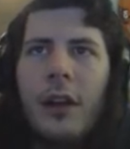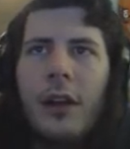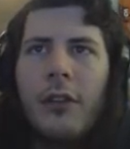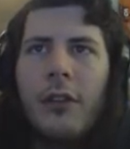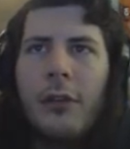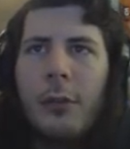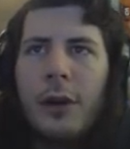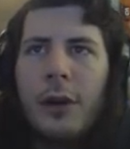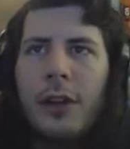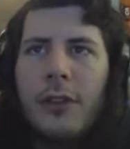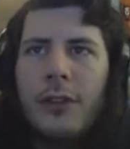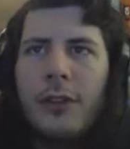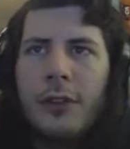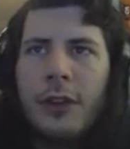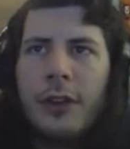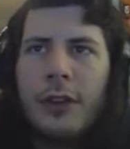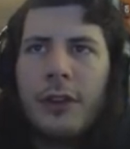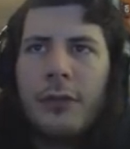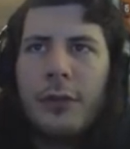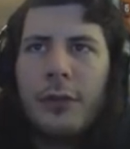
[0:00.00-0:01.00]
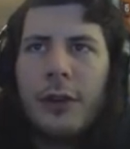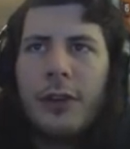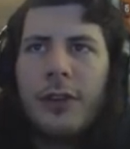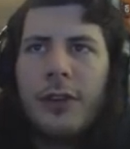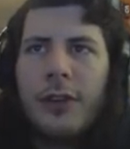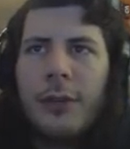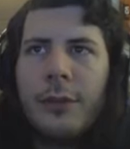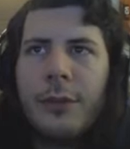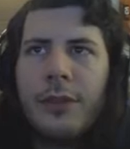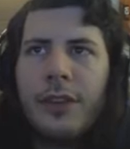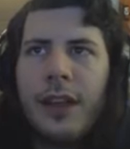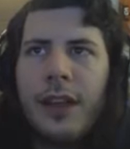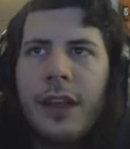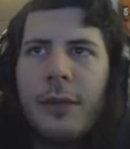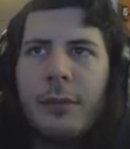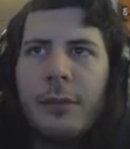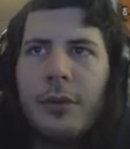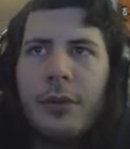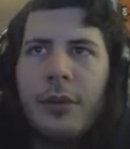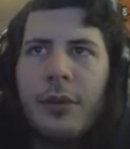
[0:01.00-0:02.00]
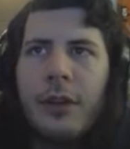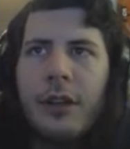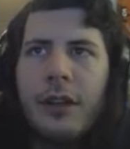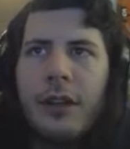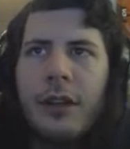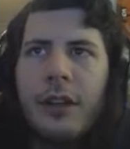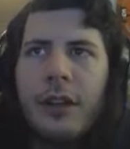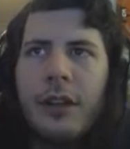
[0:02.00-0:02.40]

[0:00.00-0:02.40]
from a constructive criticism standpoint,